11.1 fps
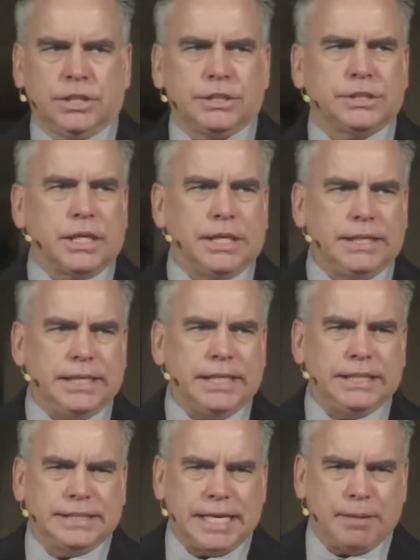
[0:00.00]
Study the
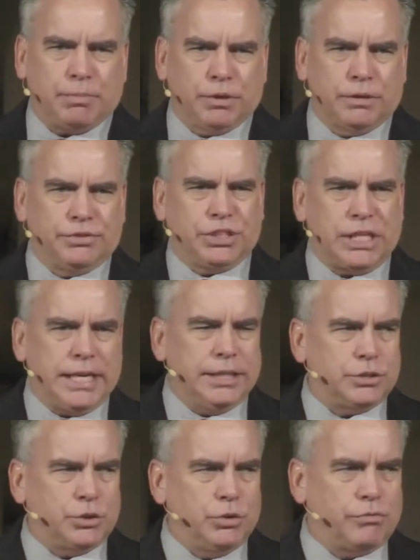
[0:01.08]
example of
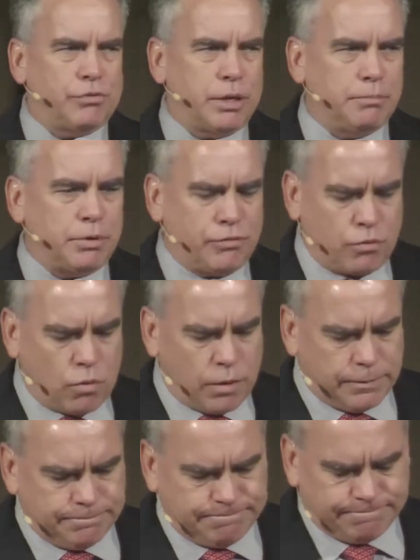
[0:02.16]
saints who have run
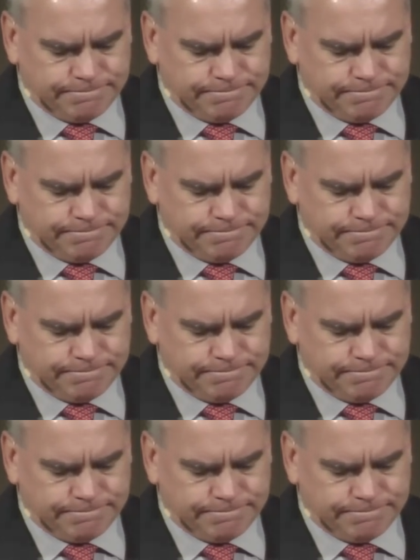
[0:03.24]
before.